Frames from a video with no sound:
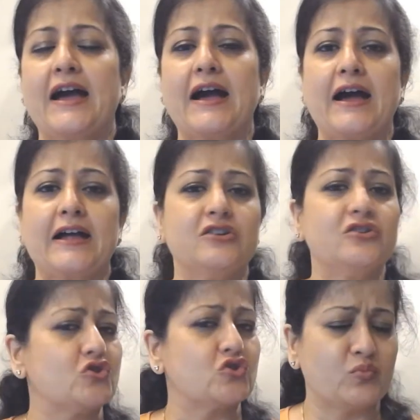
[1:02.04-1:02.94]
and
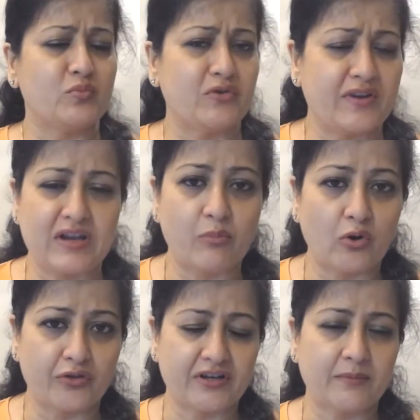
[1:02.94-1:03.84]
you shouldn't be really
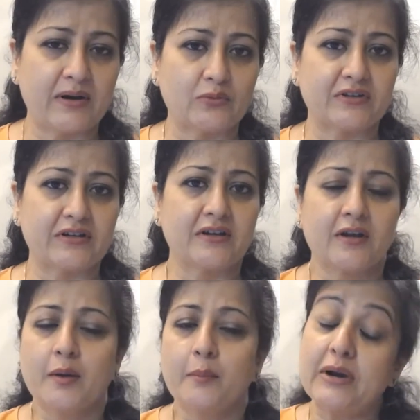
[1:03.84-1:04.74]
bothered about it.
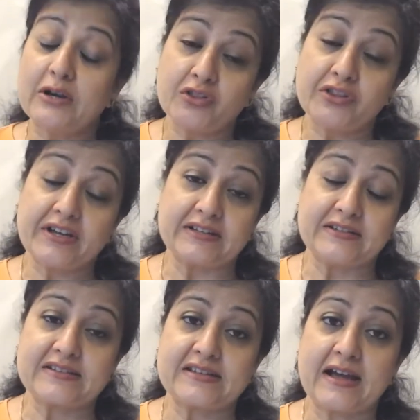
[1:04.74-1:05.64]
But on the
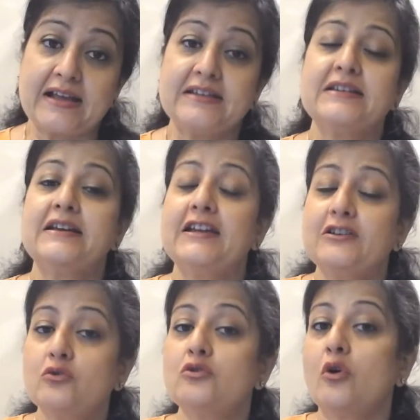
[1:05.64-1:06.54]
other side,
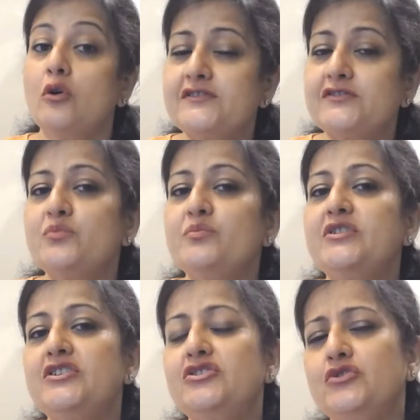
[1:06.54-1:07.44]
it could also
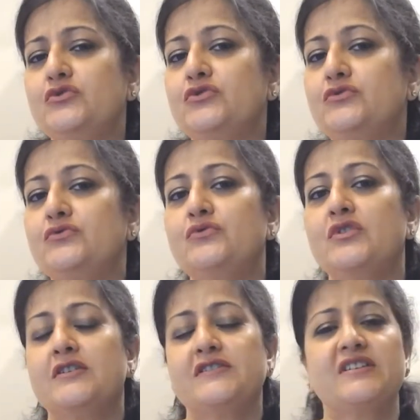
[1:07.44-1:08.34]
be due to
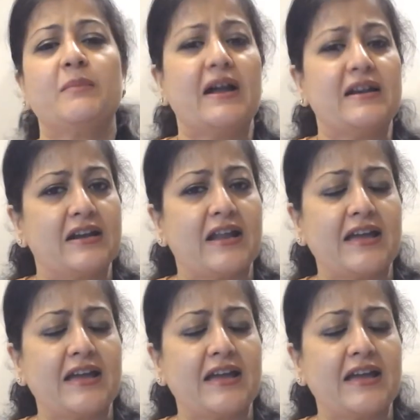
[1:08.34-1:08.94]
some underlying